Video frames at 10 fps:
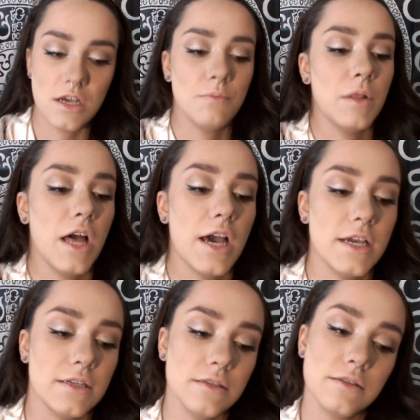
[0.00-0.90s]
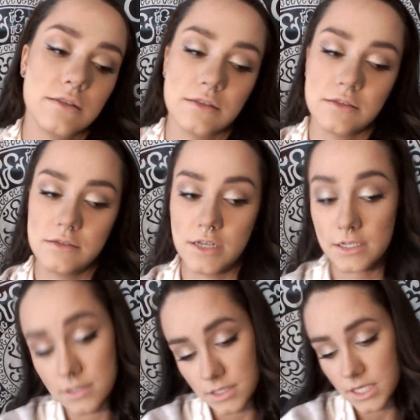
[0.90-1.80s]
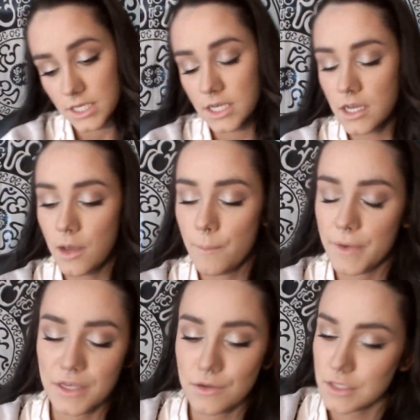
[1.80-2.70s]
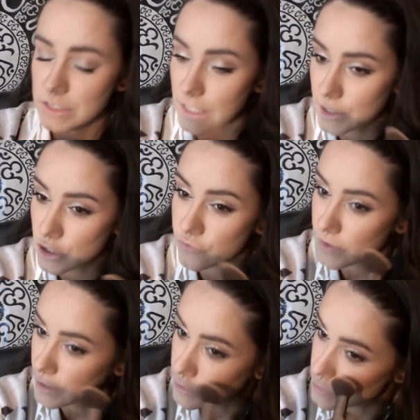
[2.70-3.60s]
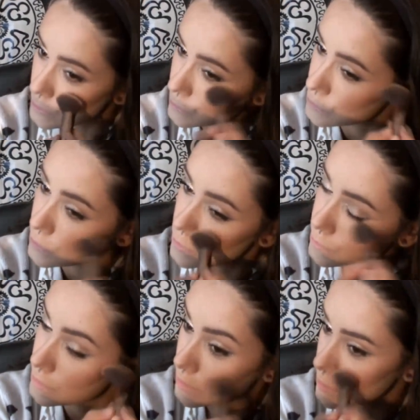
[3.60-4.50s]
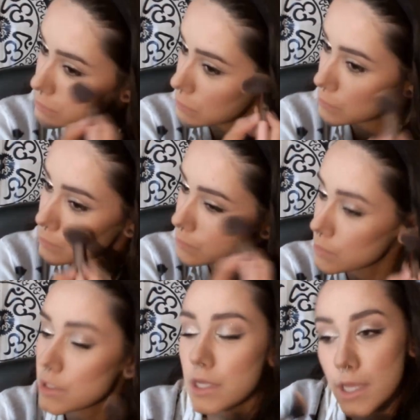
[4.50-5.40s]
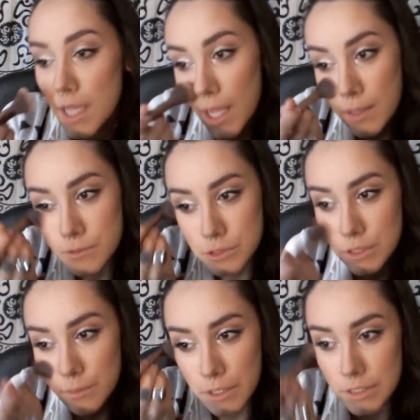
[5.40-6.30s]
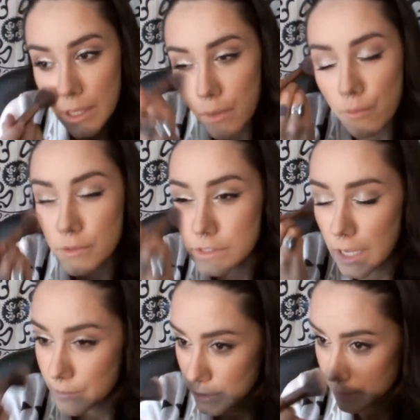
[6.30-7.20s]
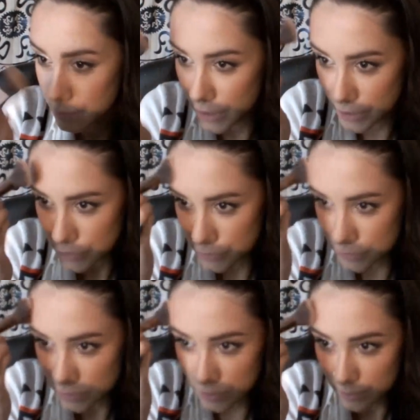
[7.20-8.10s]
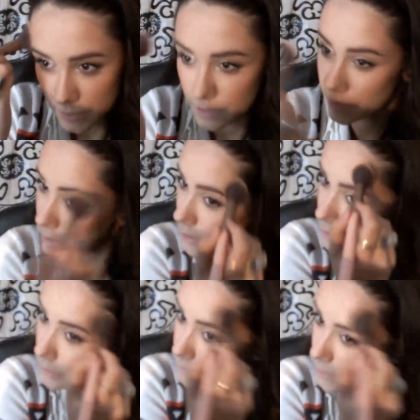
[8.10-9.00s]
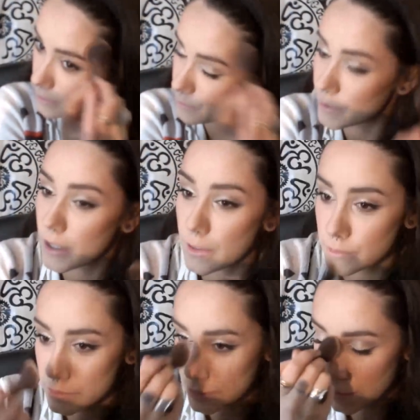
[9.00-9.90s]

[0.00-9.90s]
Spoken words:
applies nicely, but you can take your fingers and use these with these too. And I'm just going to put that over top of that blush a little bit right here by the brows.